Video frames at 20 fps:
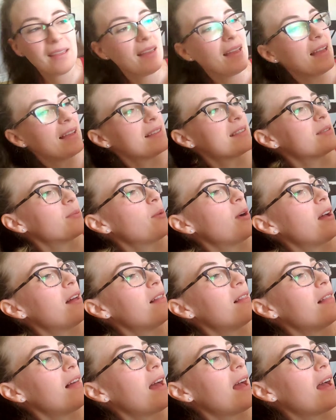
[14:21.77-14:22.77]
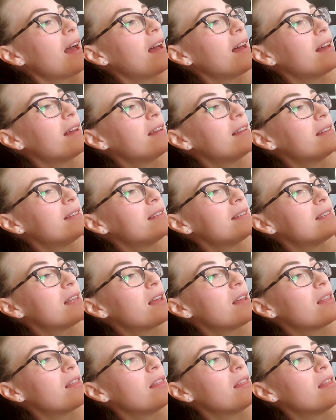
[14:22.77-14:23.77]
As well as
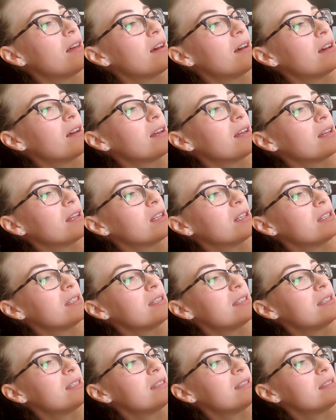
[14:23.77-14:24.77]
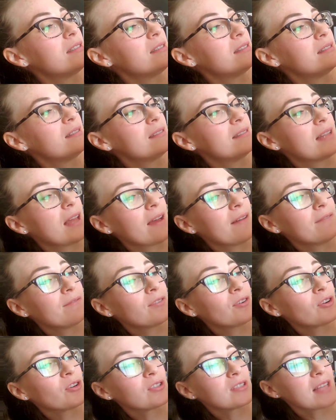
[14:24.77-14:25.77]
the
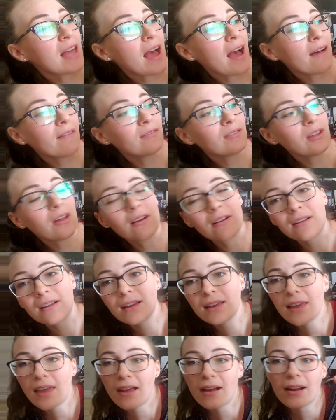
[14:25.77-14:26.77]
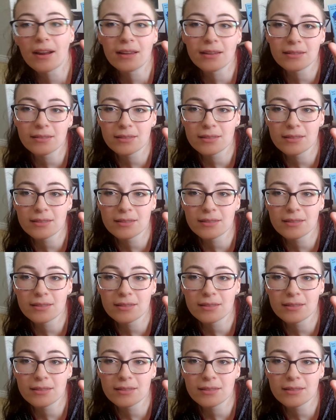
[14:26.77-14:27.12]
Danvers half-long carrot.